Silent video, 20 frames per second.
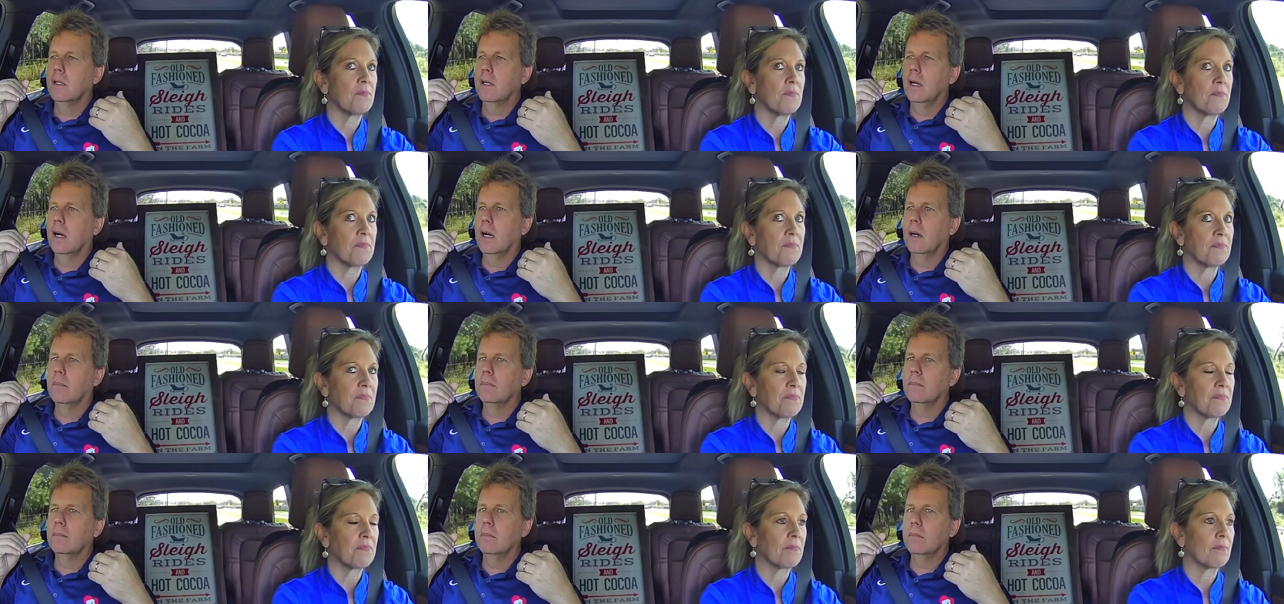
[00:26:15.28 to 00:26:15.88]

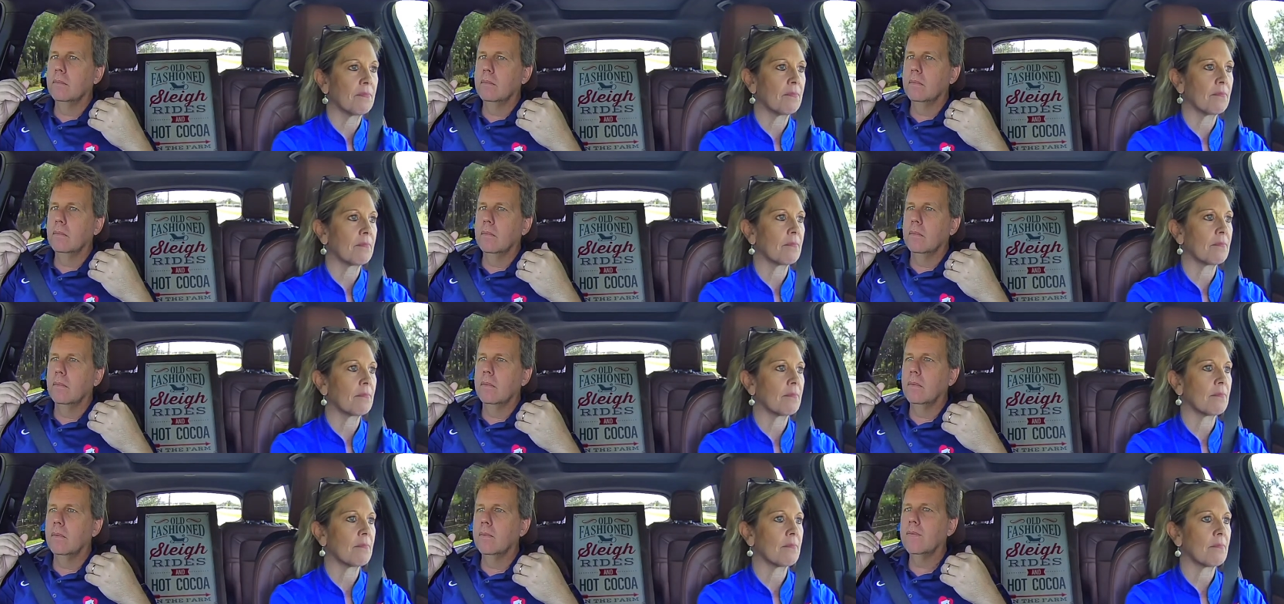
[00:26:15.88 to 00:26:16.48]

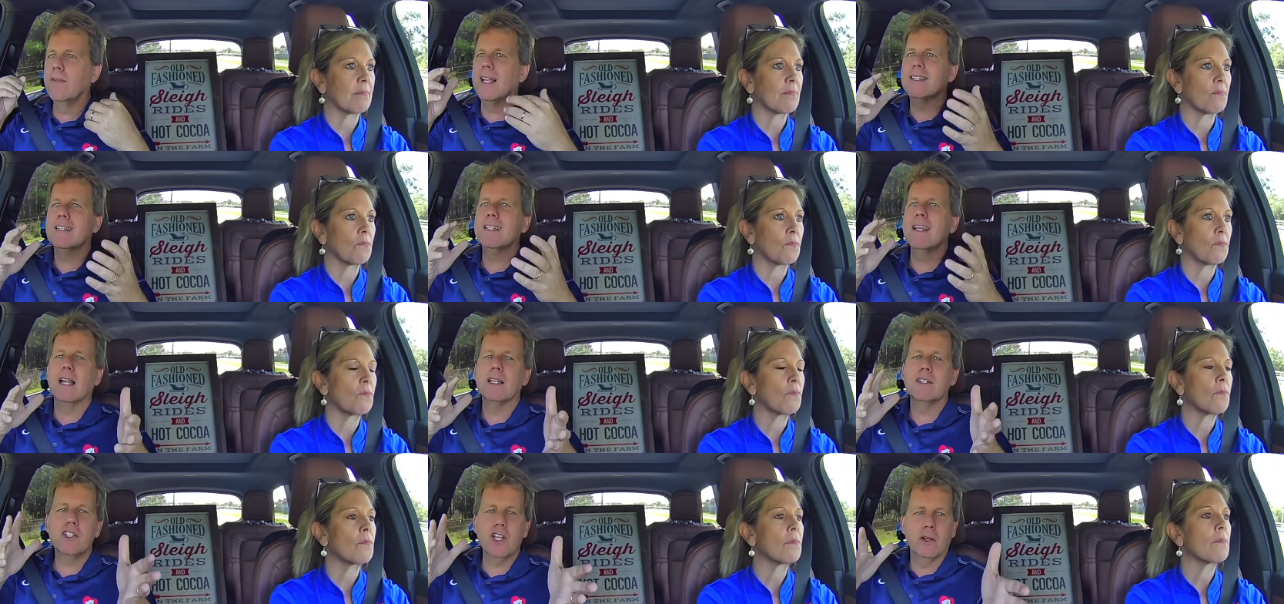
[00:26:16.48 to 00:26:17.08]
Speaker 1: Um, that's
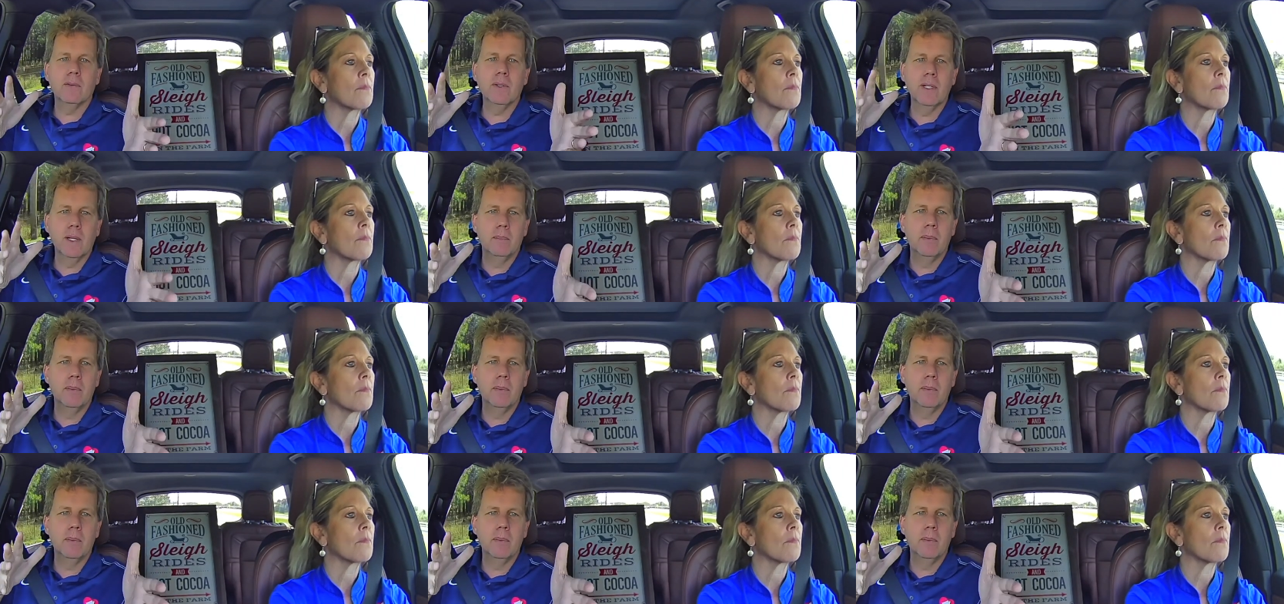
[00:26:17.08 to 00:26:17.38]
not generally a